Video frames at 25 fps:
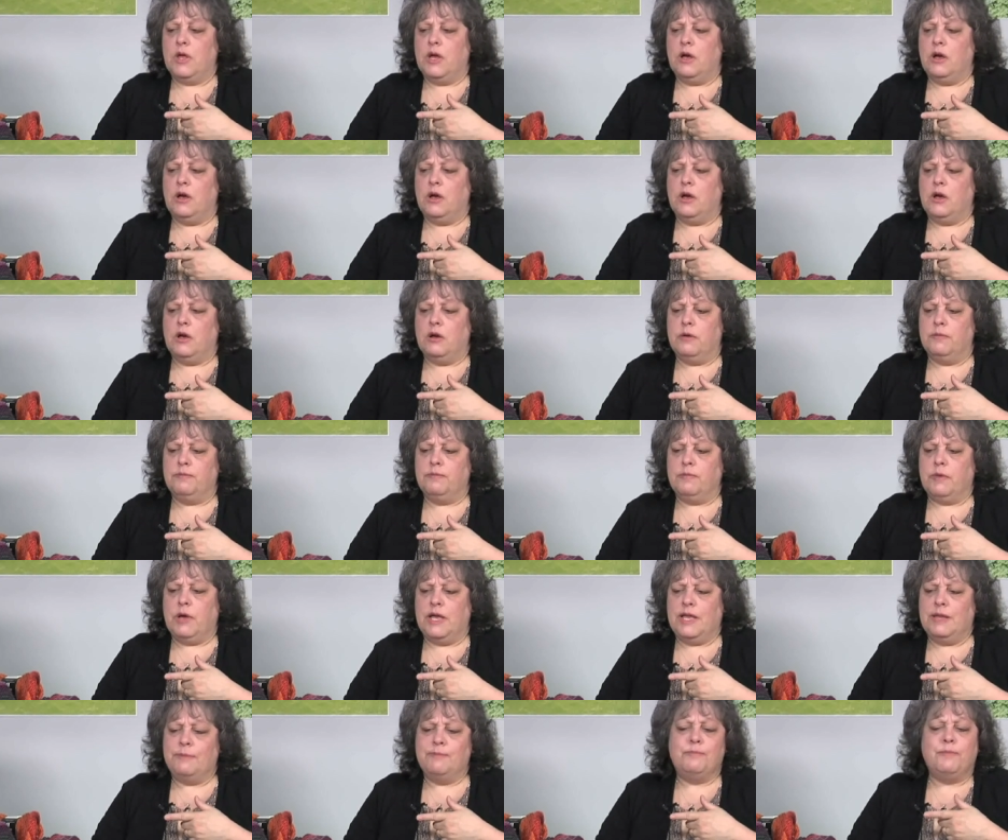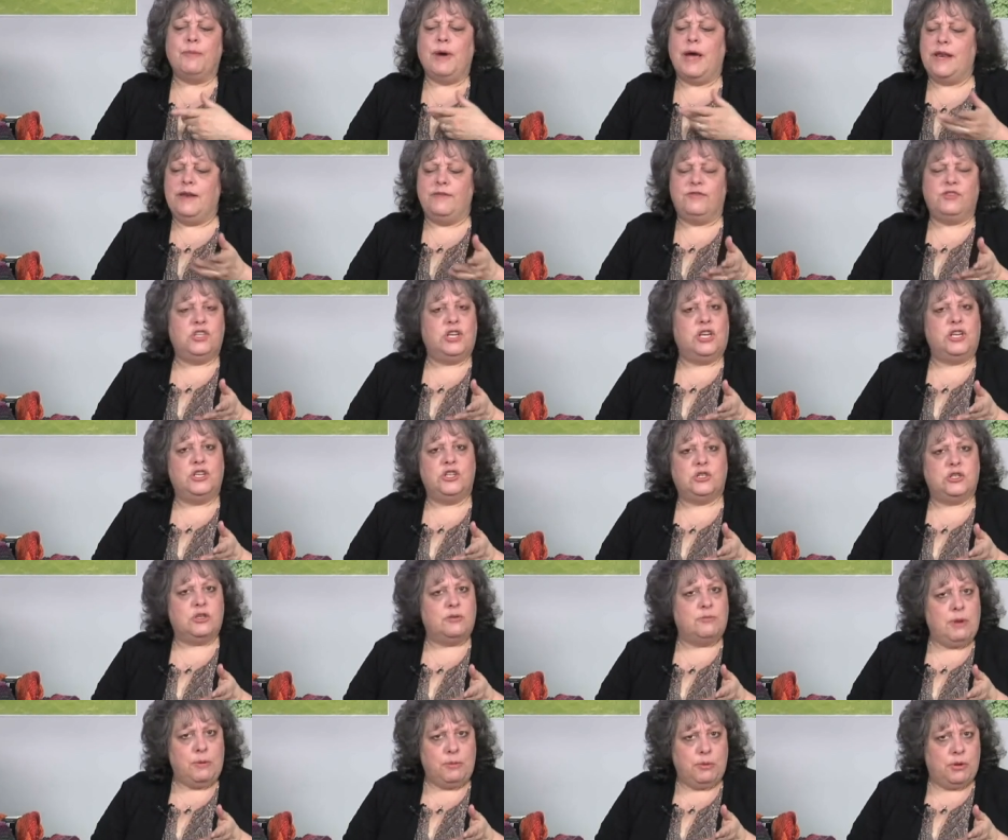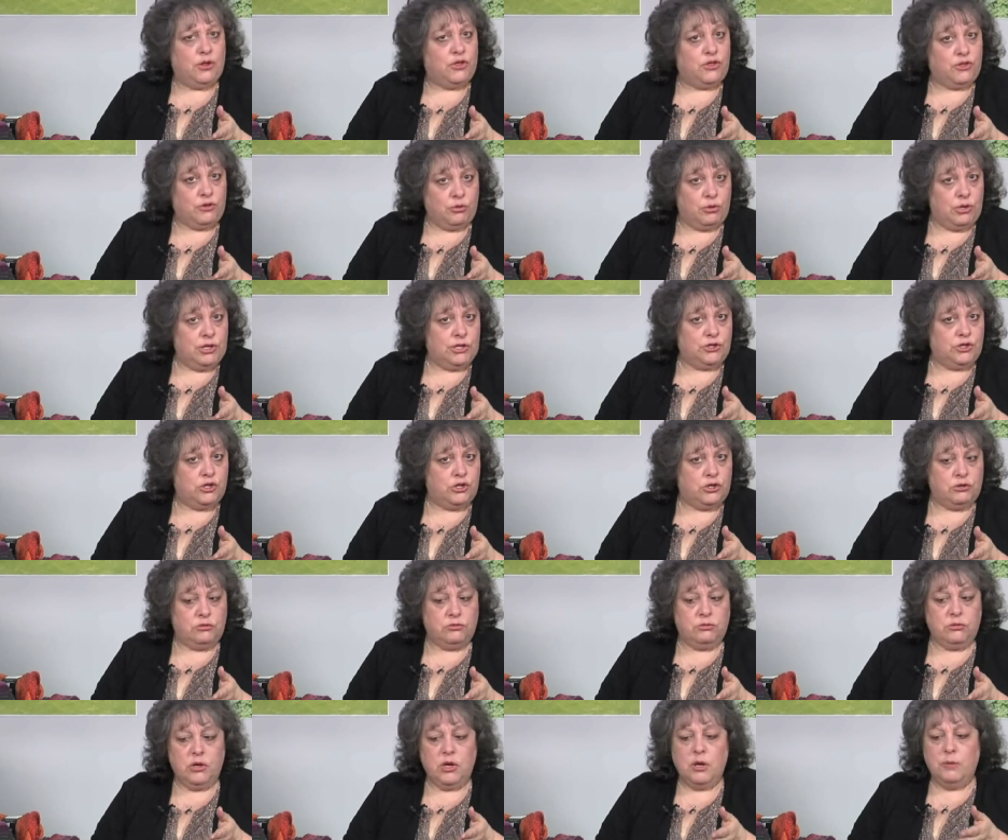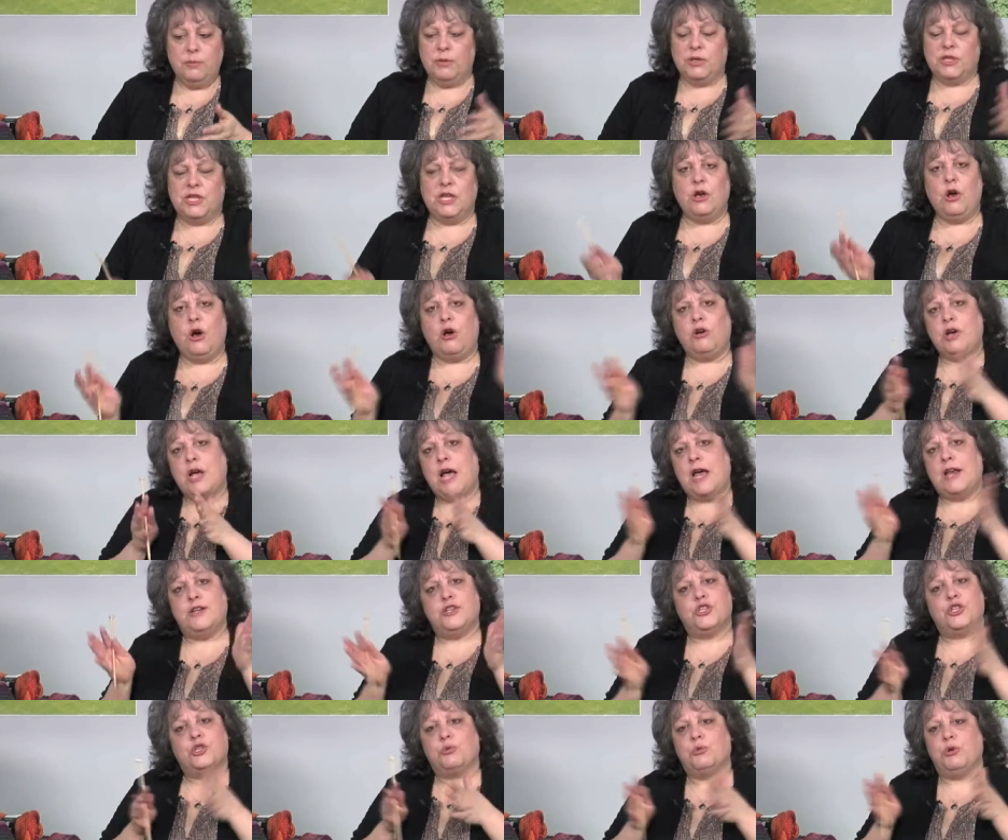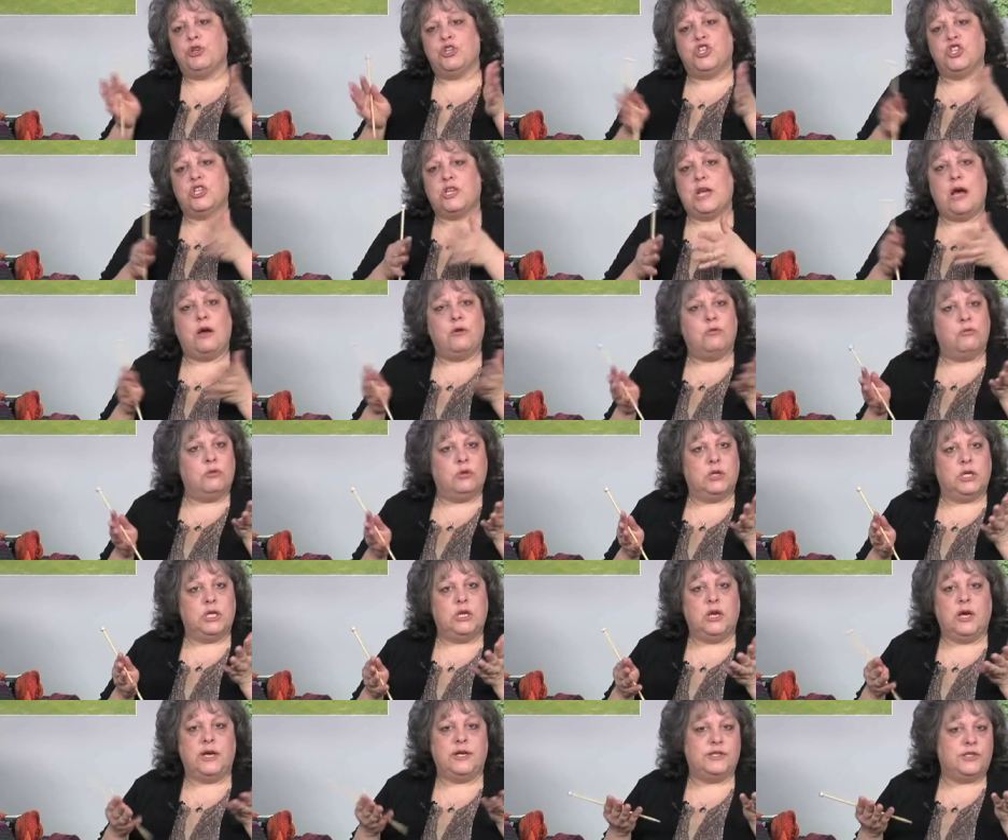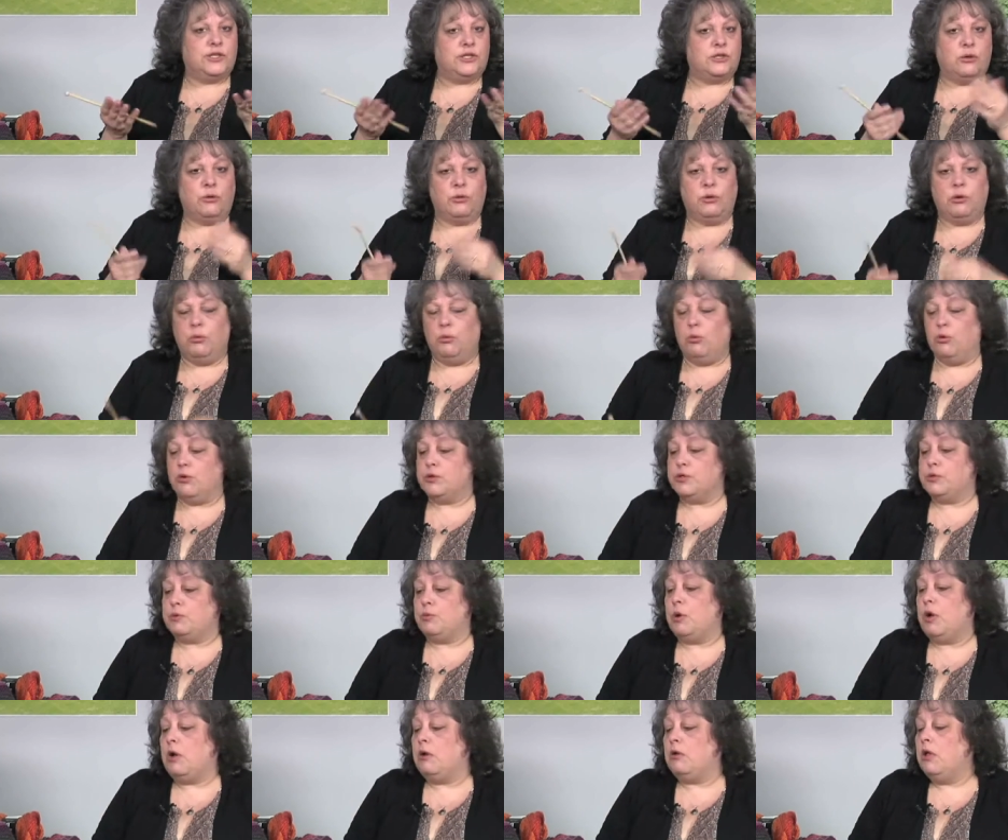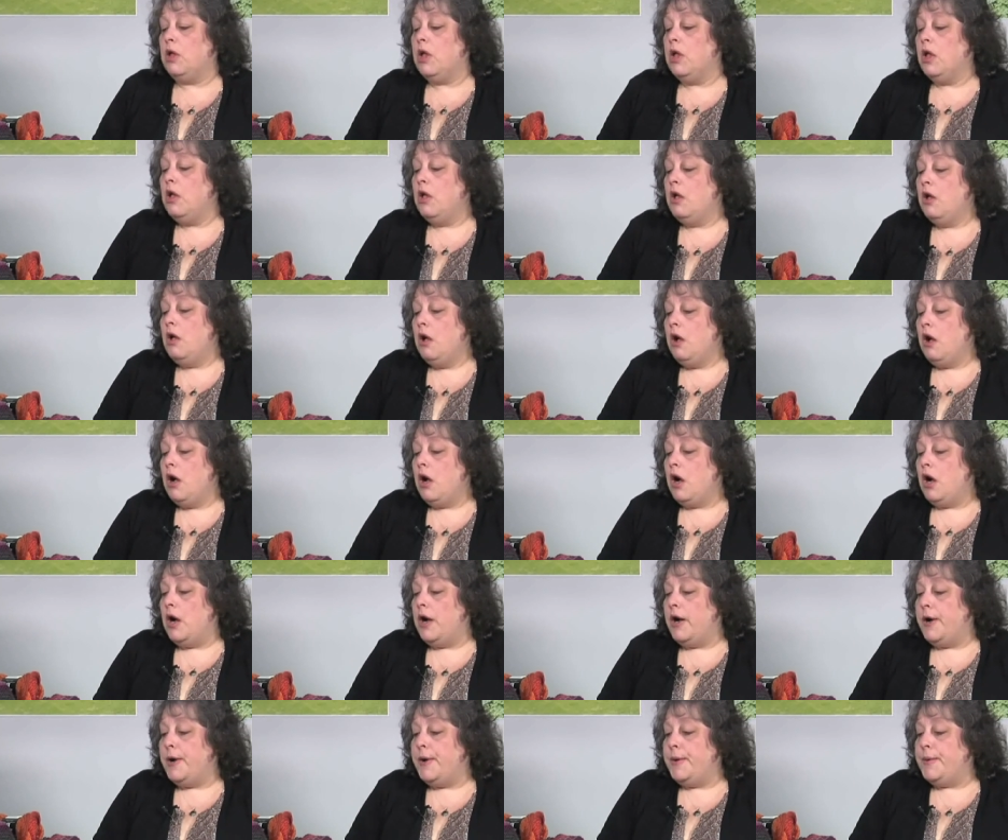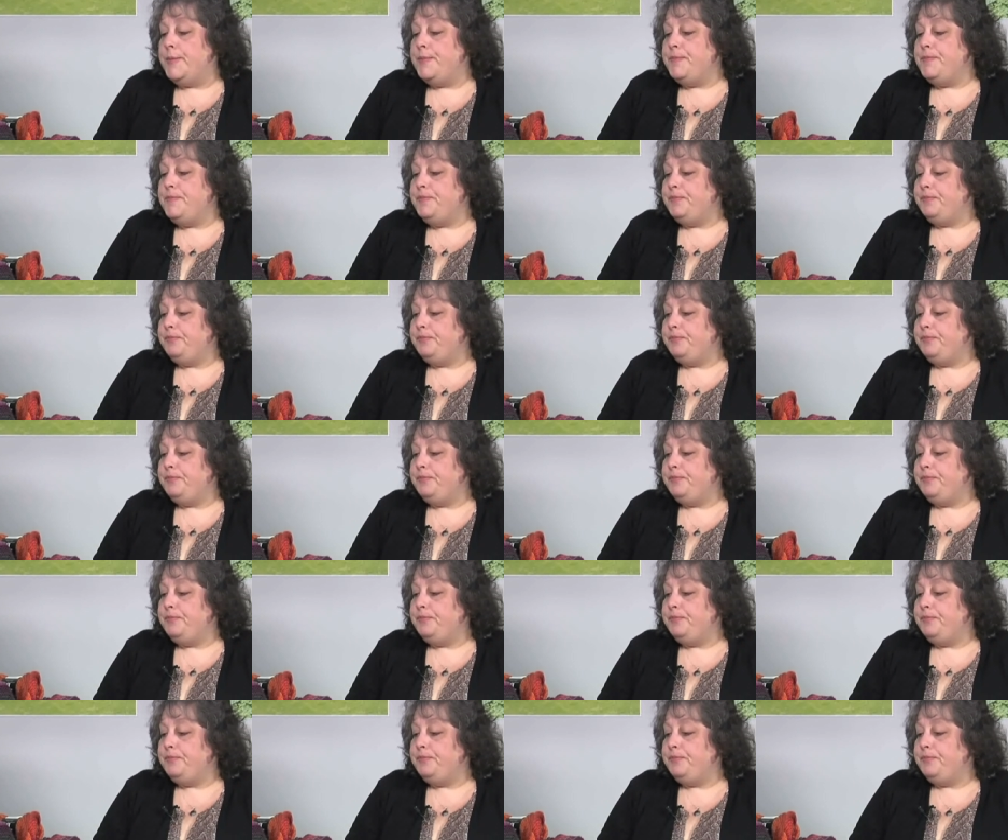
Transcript: Um, I might have changed to maybe a 32, but they all kind of squish down really nice, so it works well. Um,